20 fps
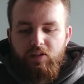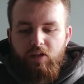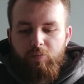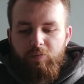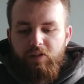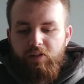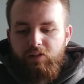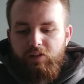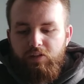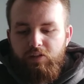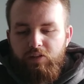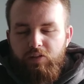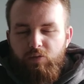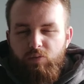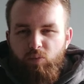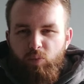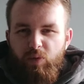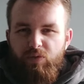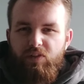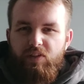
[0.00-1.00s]
I mean,
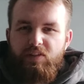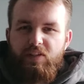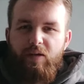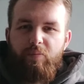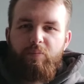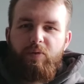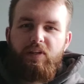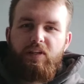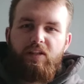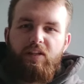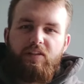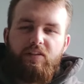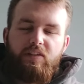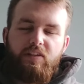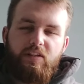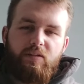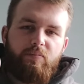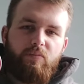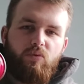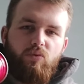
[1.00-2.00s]
with the 10p in,
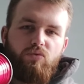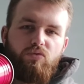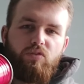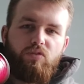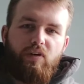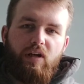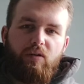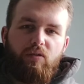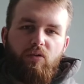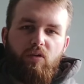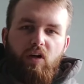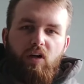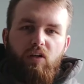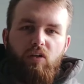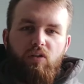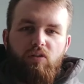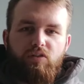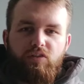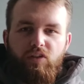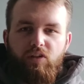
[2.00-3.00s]
it moves around quite a
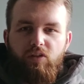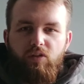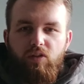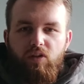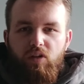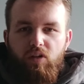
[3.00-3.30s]
lot, so